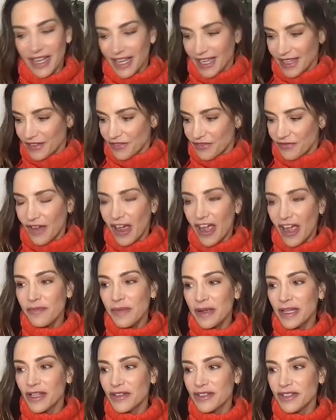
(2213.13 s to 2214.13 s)
the five
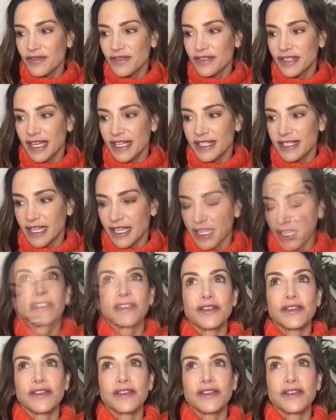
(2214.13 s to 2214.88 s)
pillars of sex IQ.